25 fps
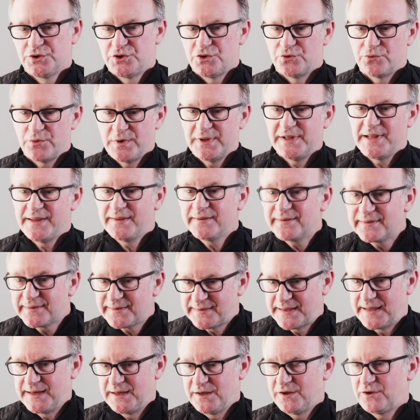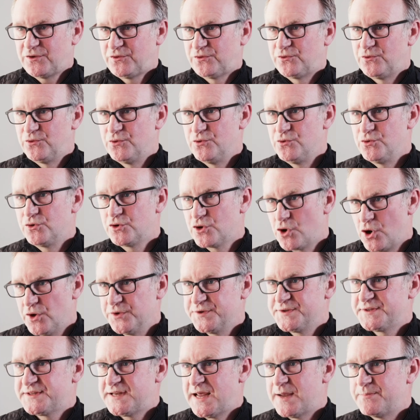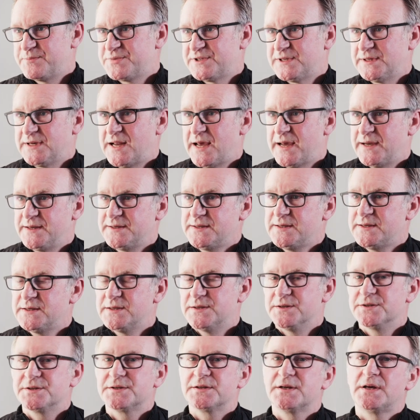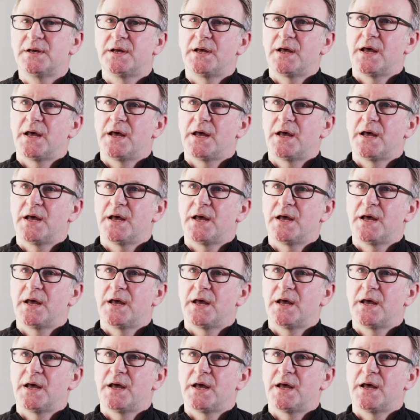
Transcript: really think through concepts and ideas.